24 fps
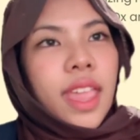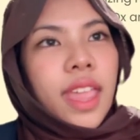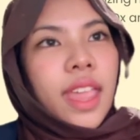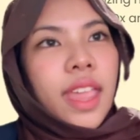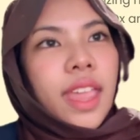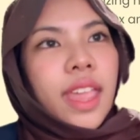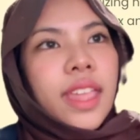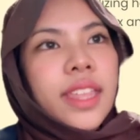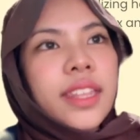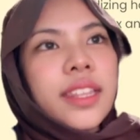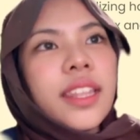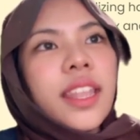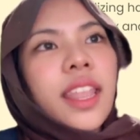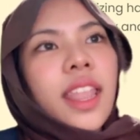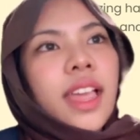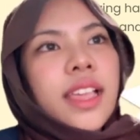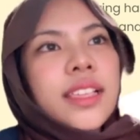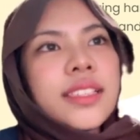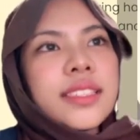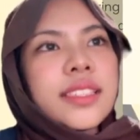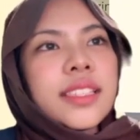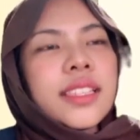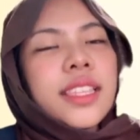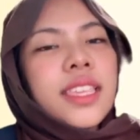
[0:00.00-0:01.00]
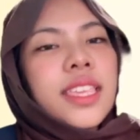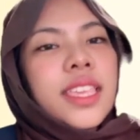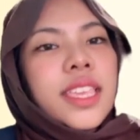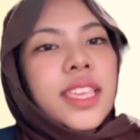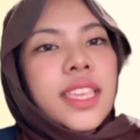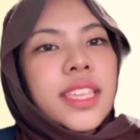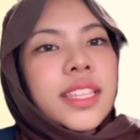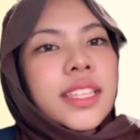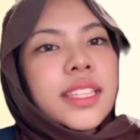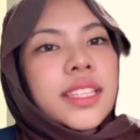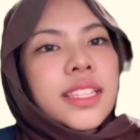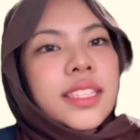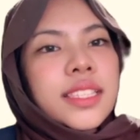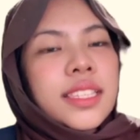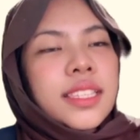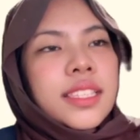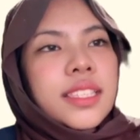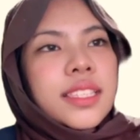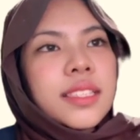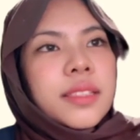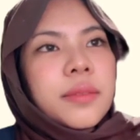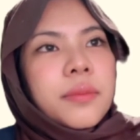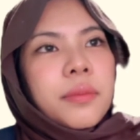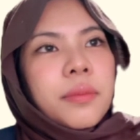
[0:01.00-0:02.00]
And lastly, this
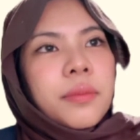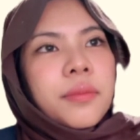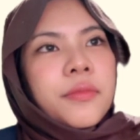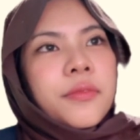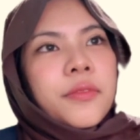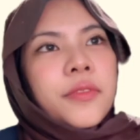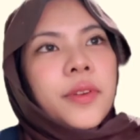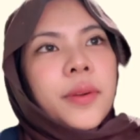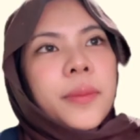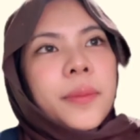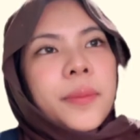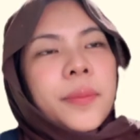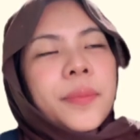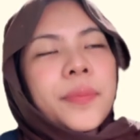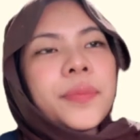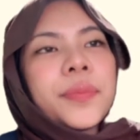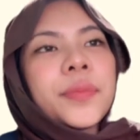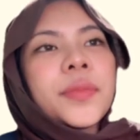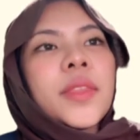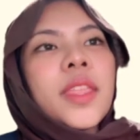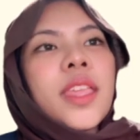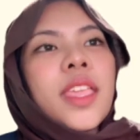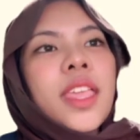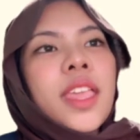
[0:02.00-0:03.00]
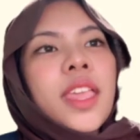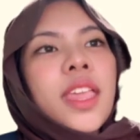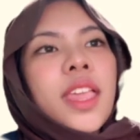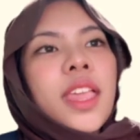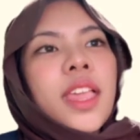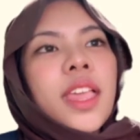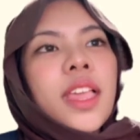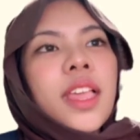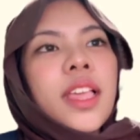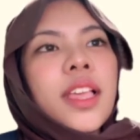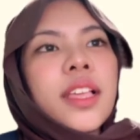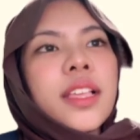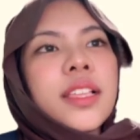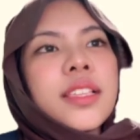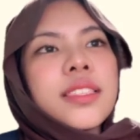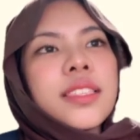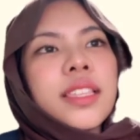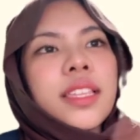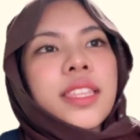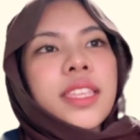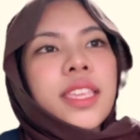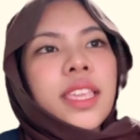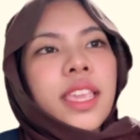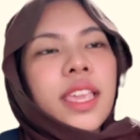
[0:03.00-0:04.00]
is from a
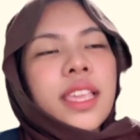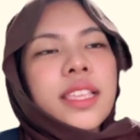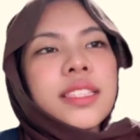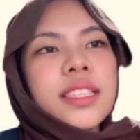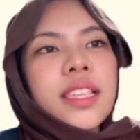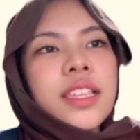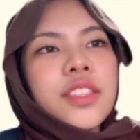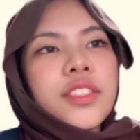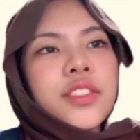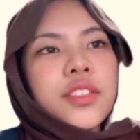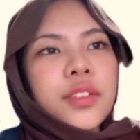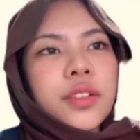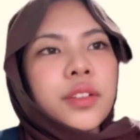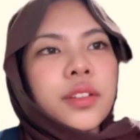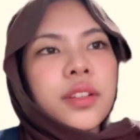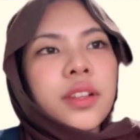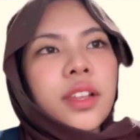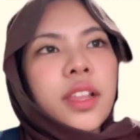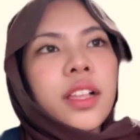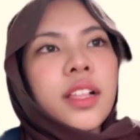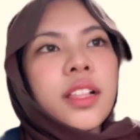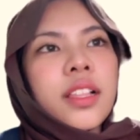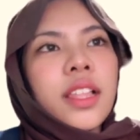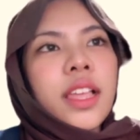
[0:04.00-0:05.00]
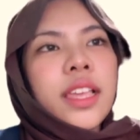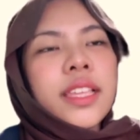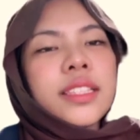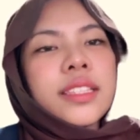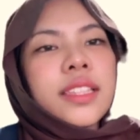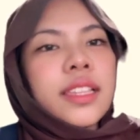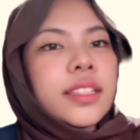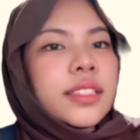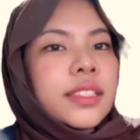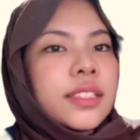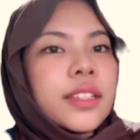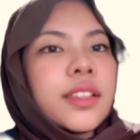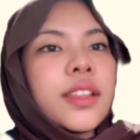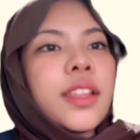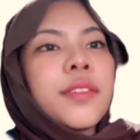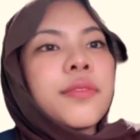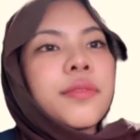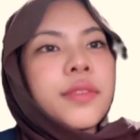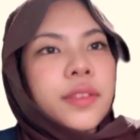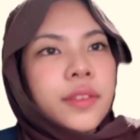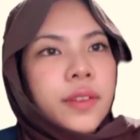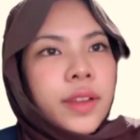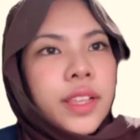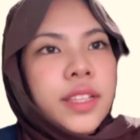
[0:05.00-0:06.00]
study case and journal. I take the
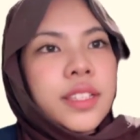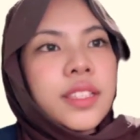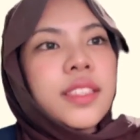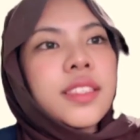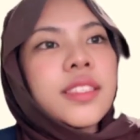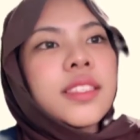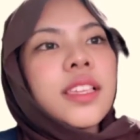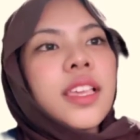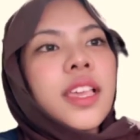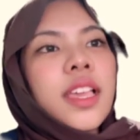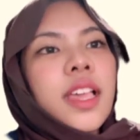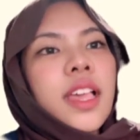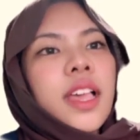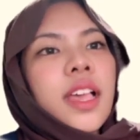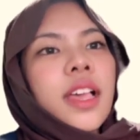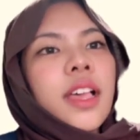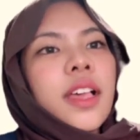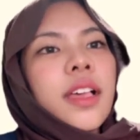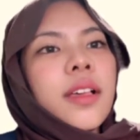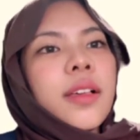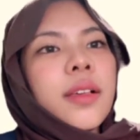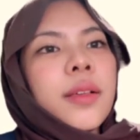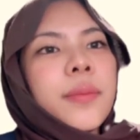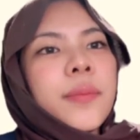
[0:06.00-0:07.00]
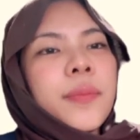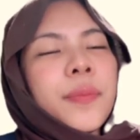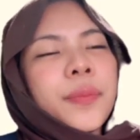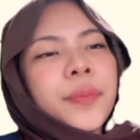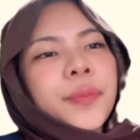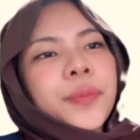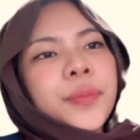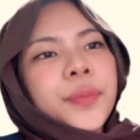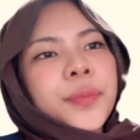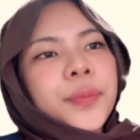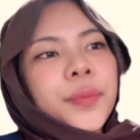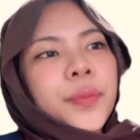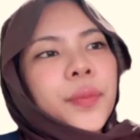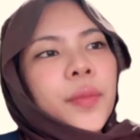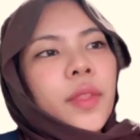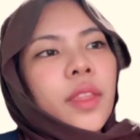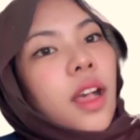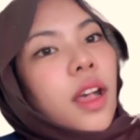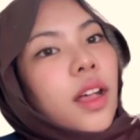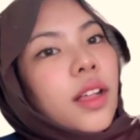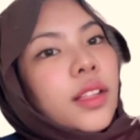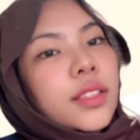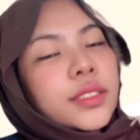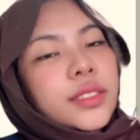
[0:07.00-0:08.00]
reference.
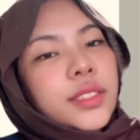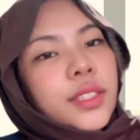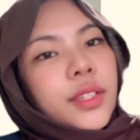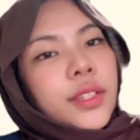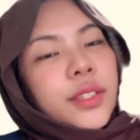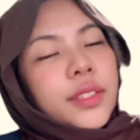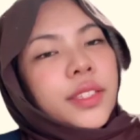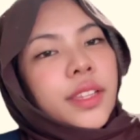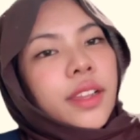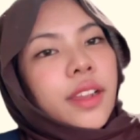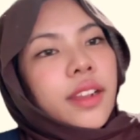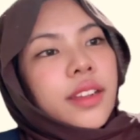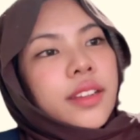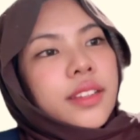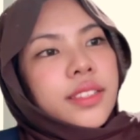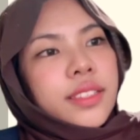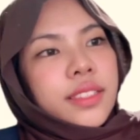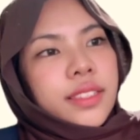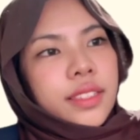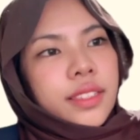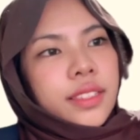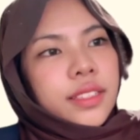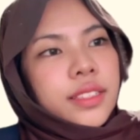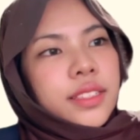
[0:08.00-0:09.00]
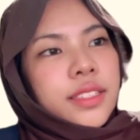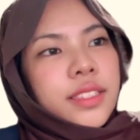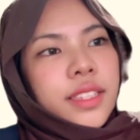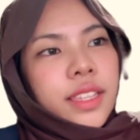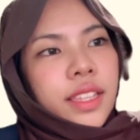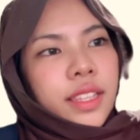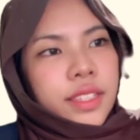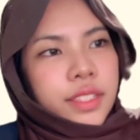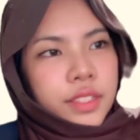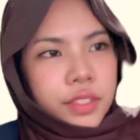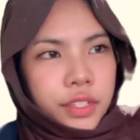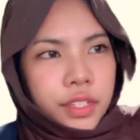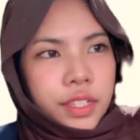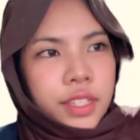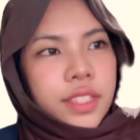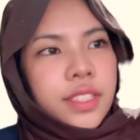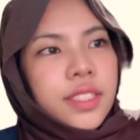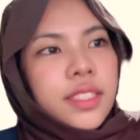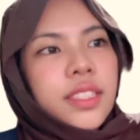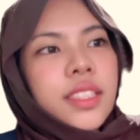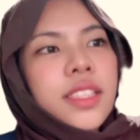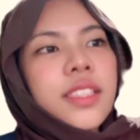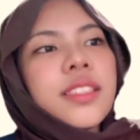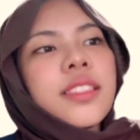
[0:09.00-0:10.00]
Although there are still
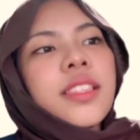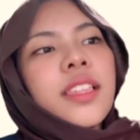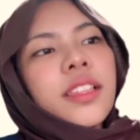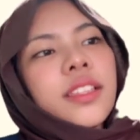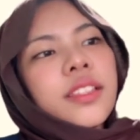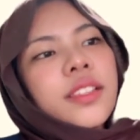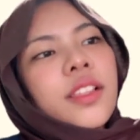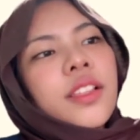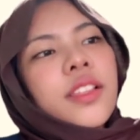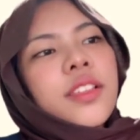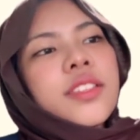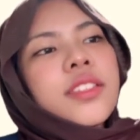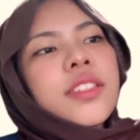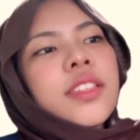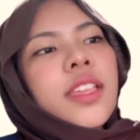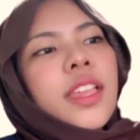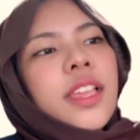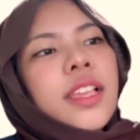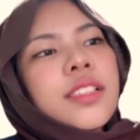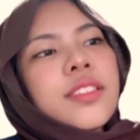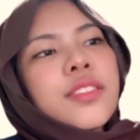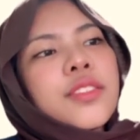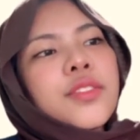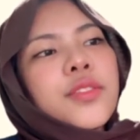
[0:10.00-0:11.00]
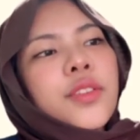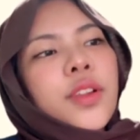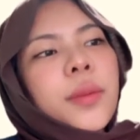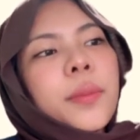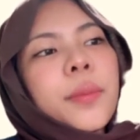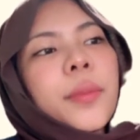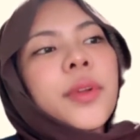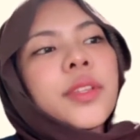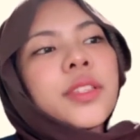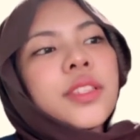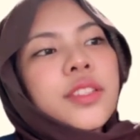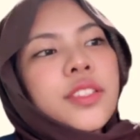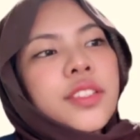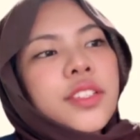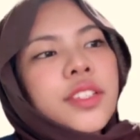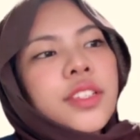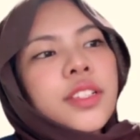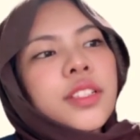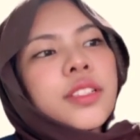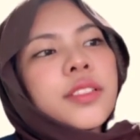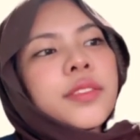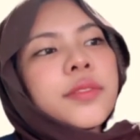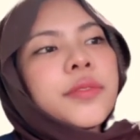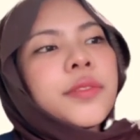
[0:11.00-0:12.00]
challenges, this technology has strong
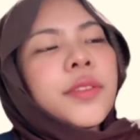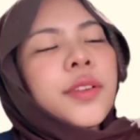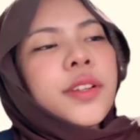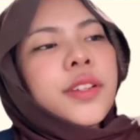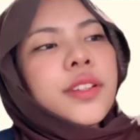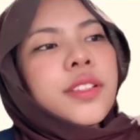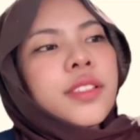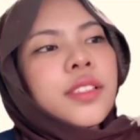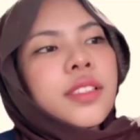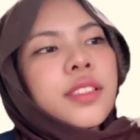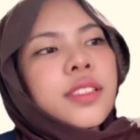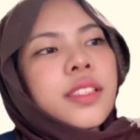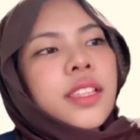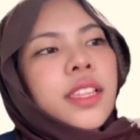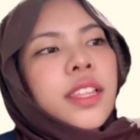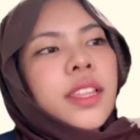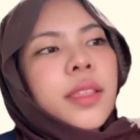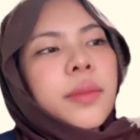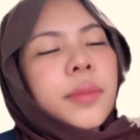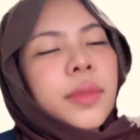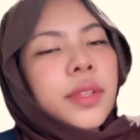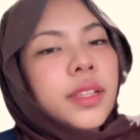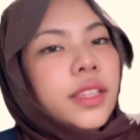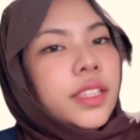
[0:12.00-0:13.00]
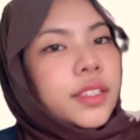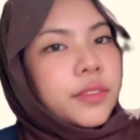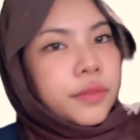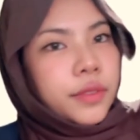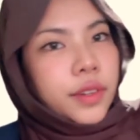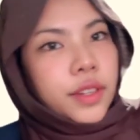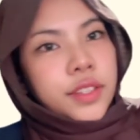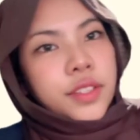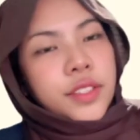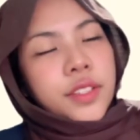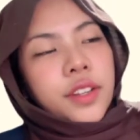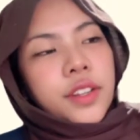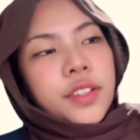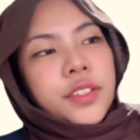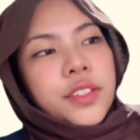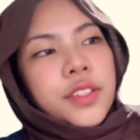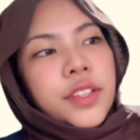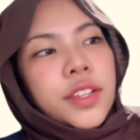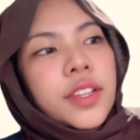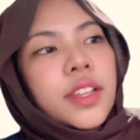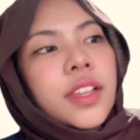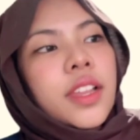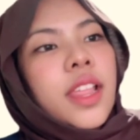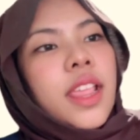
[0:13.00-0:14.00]
potential for sustainable
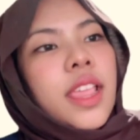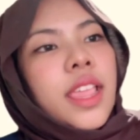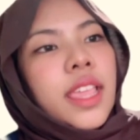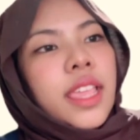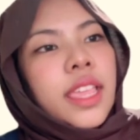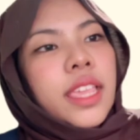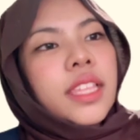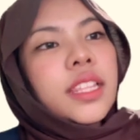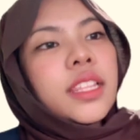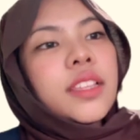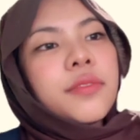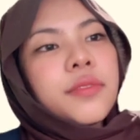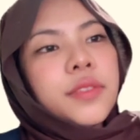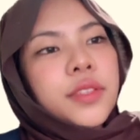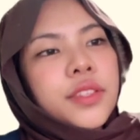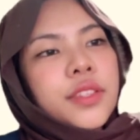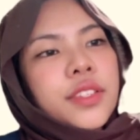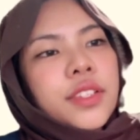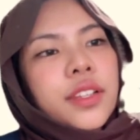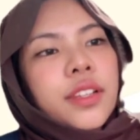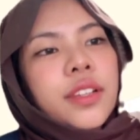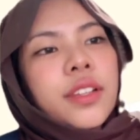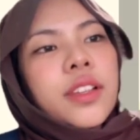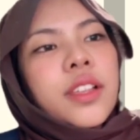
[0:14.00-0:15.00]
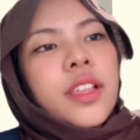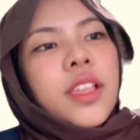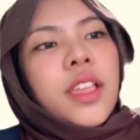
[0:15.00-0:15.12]
infrastructure in the future.